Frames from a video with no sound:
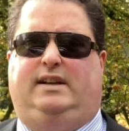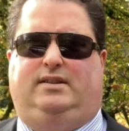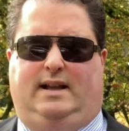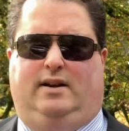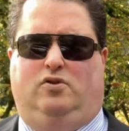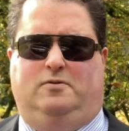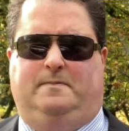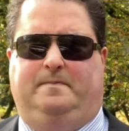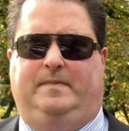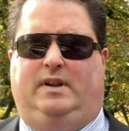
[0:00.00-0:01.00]
XL
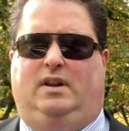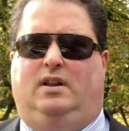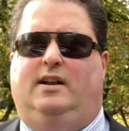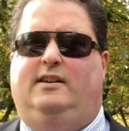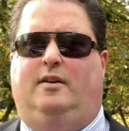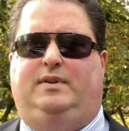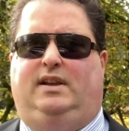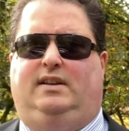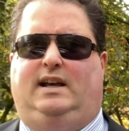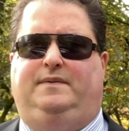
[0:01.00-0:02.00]
and now I'm
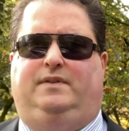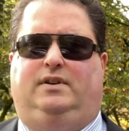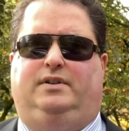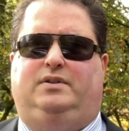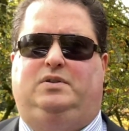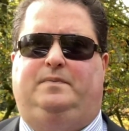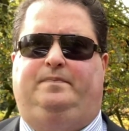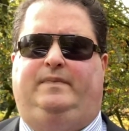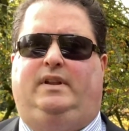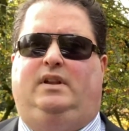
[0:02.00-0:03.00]
getting adverts.
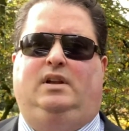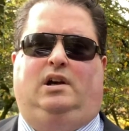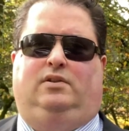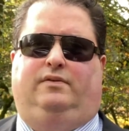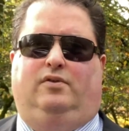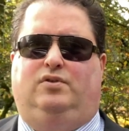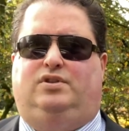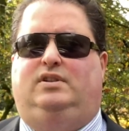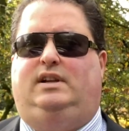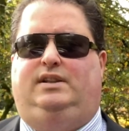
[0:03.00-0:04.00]
And
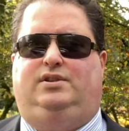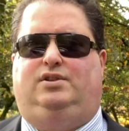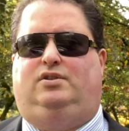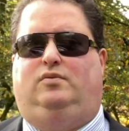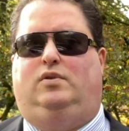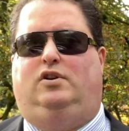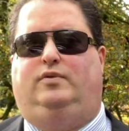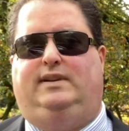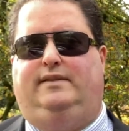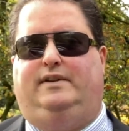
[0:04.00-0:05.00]
unfortunately, that is just the world we
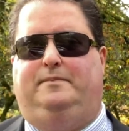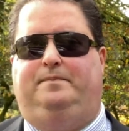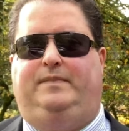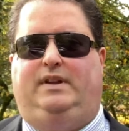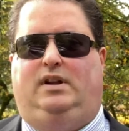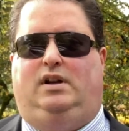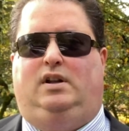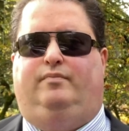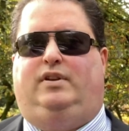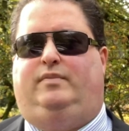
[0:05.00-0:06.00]
live in.
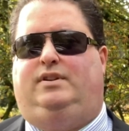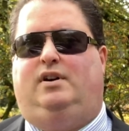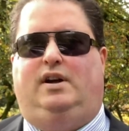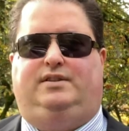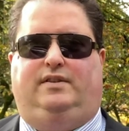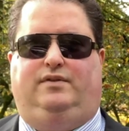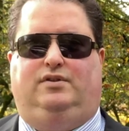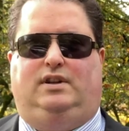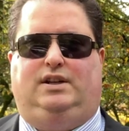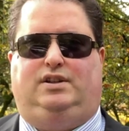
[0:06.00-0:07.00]
But it'd be nice if you
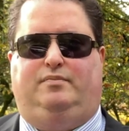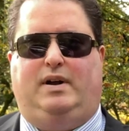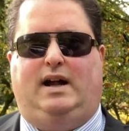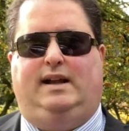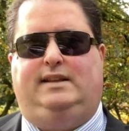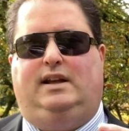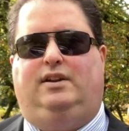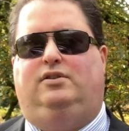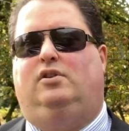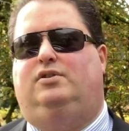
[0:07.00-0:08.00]
could actually pay
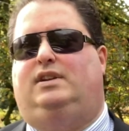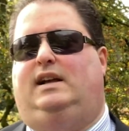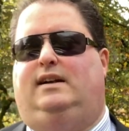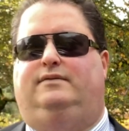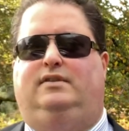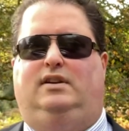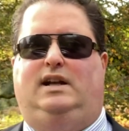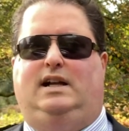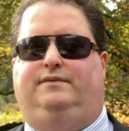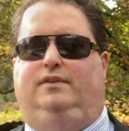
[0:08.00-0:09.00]
and not have
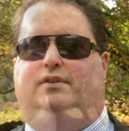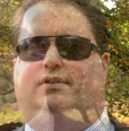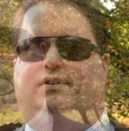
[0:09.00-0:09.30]
adverts.